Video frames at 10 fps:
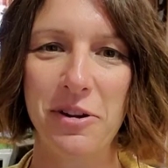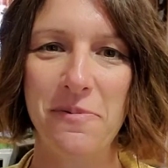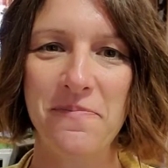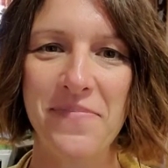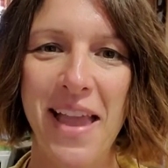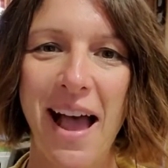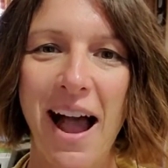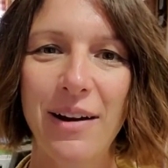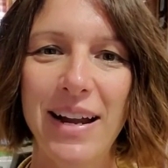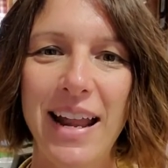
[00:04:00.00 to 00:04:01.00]
you.
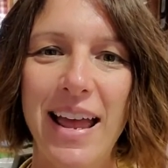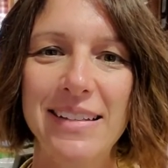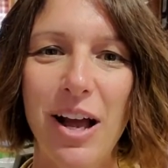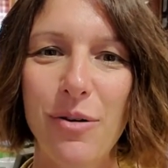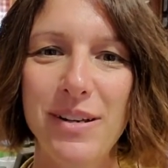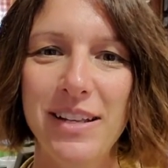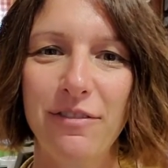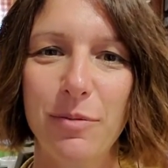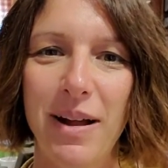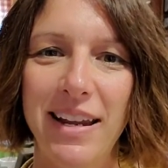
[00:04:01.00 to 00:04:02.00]
All right, as always,
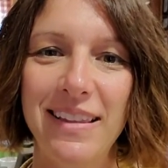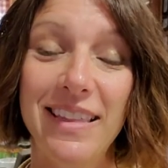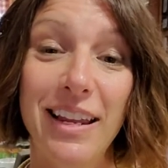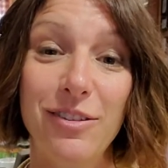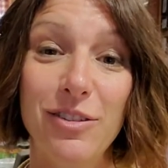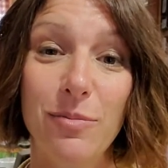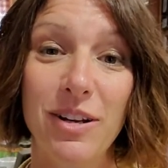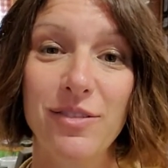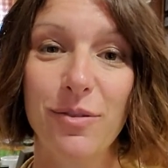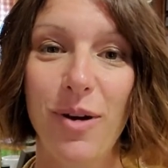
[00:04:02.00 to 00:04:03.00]
everybody, thank you so
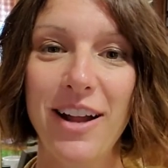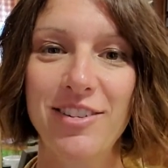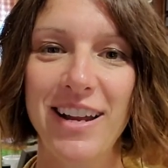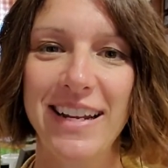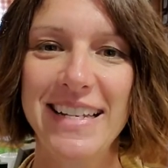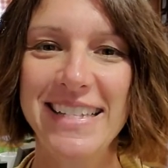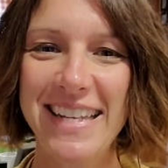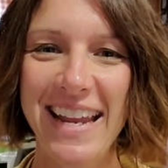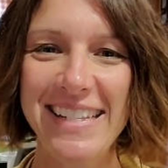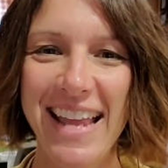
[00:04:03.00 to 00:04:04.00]
much for watching.
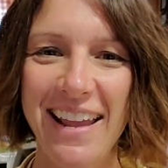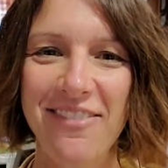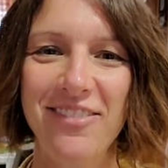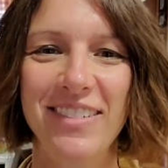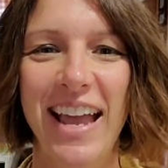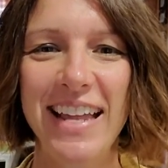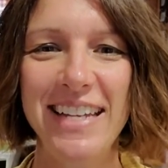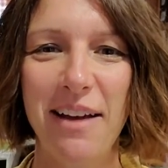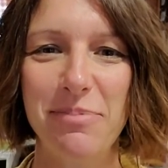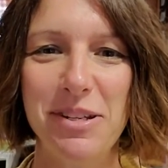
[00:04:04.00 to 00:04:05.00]
Stay safe and
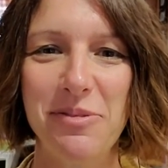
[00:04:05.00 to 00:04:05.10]
happy